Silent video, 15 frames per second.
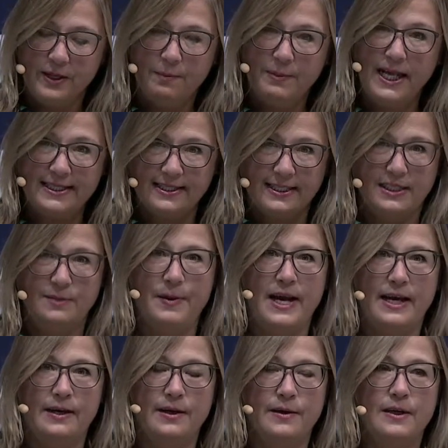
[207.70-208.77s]
Plastics
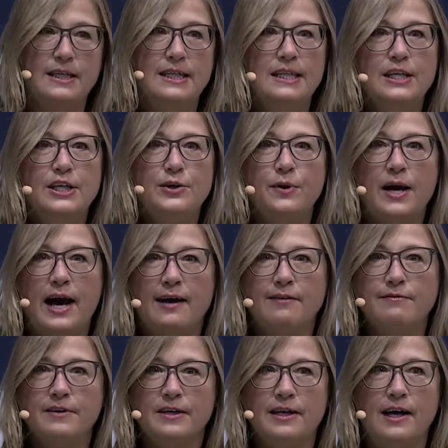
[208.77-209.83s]
Bank. You
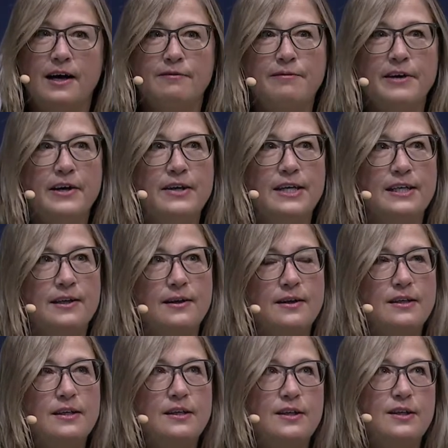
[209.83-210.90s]
have a very
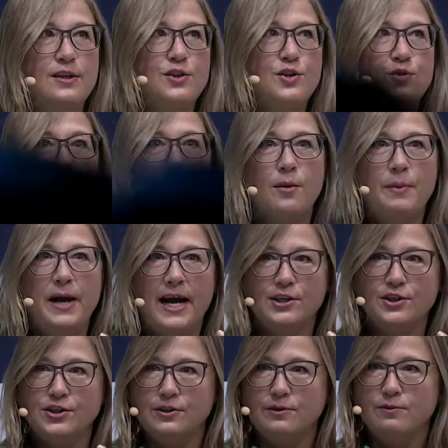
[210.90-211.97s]
strong
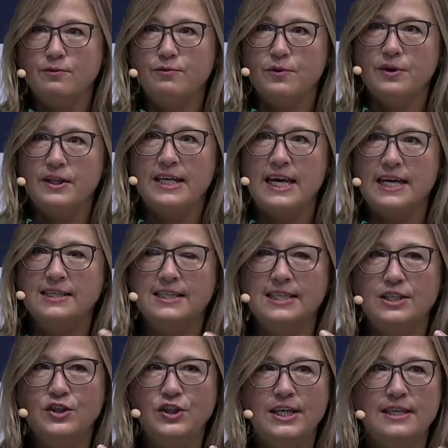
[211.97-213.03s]
passion for the
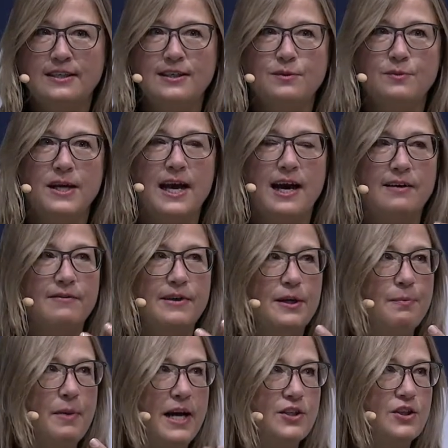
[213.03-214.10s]
SDGs, and we had a
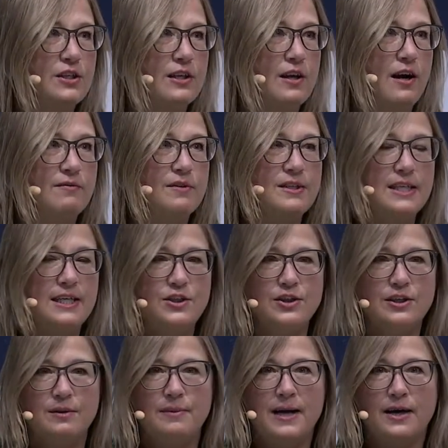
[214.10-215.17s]
very passionate
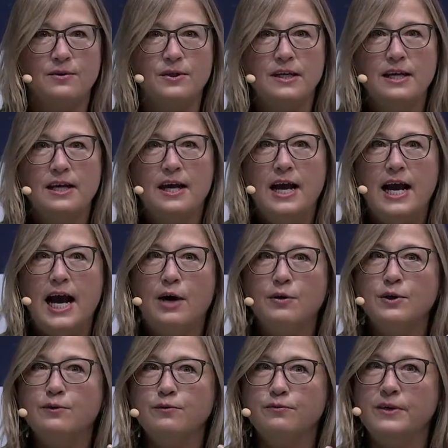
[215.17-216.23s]
conversation about how
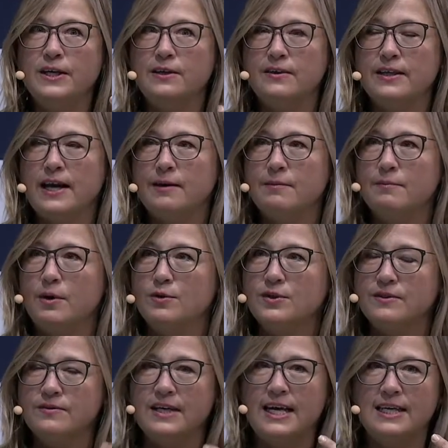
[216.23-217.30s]
you feel that
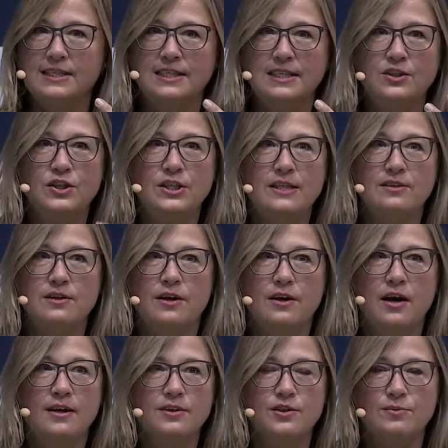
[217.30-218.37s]
most of the SDGs are
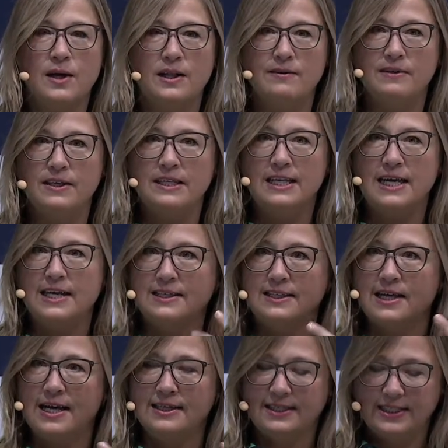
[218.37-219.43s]
not as relevant
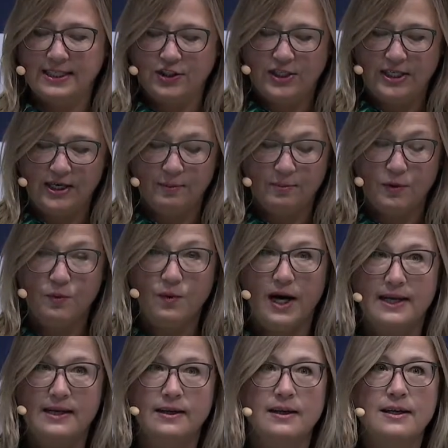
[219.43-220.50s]
as SDG number
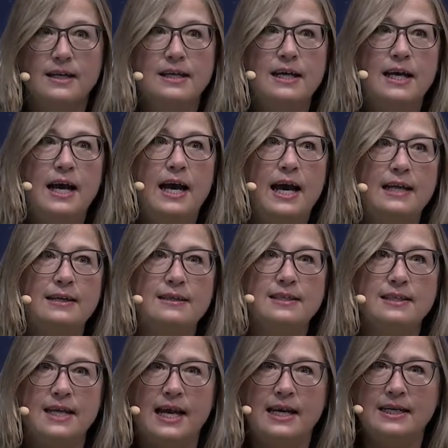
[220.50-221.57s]
1,
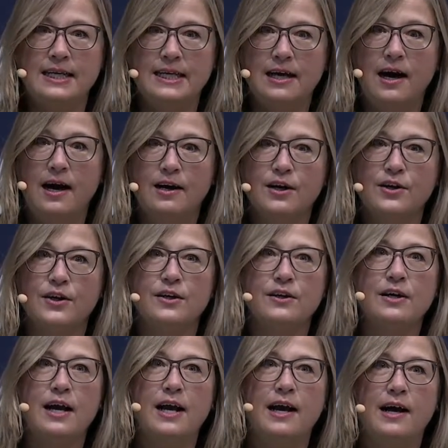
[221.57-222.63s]
hence ending
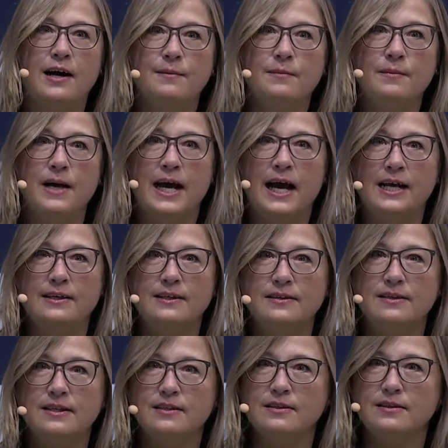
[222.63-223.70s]
hunger, and
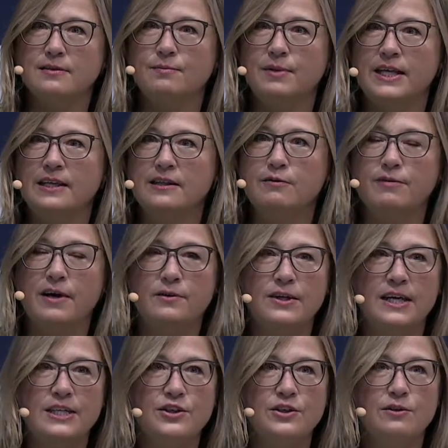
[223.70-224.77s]
this being the
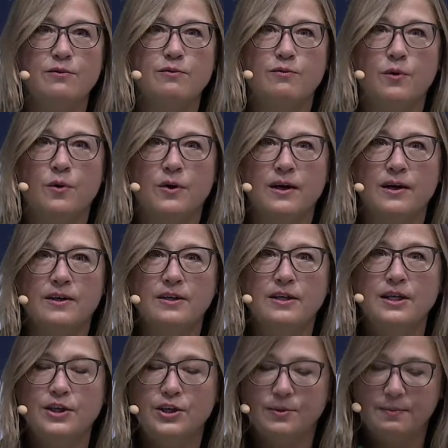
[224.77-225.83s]
foundation for
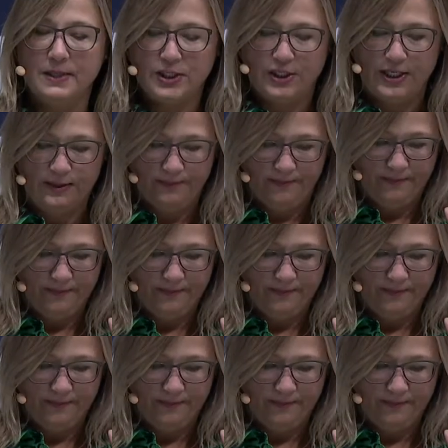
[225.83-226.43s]
your mission.